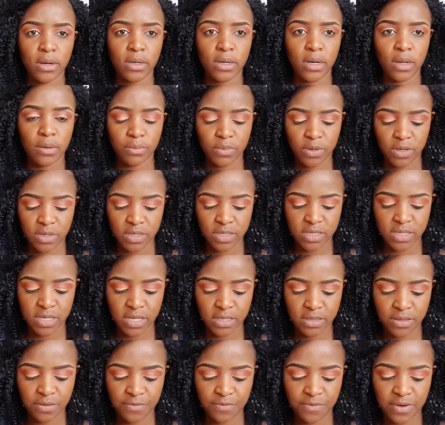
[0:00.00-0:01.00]
Now I'm gonna
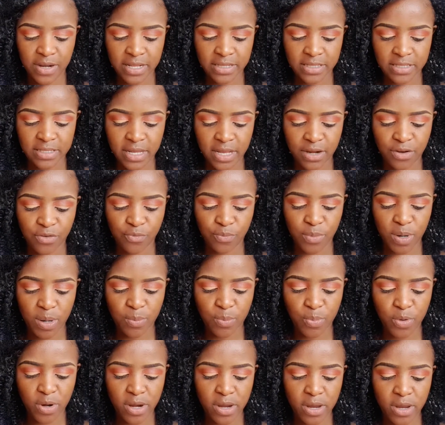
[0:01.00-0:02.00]
take the flat side of my
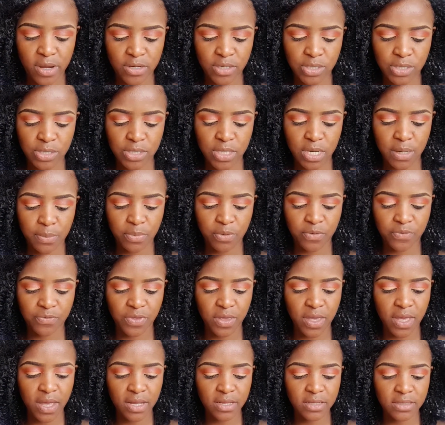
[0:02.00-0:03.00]
brush, tap off
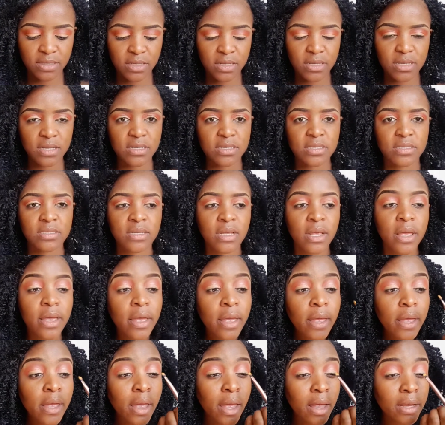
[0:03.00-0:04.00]
the excess,
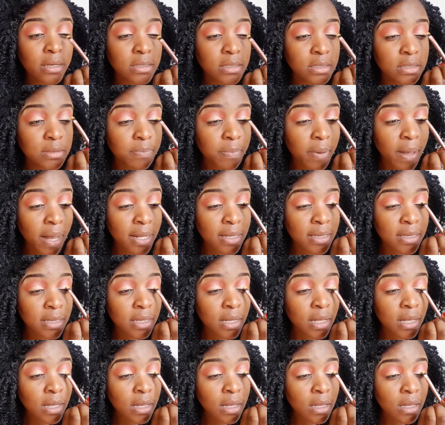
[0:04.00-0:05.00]
and just pat
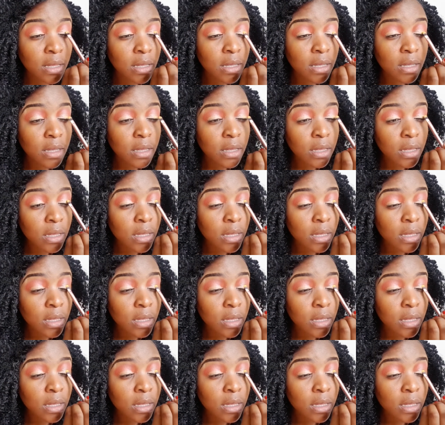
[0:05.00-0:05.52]
the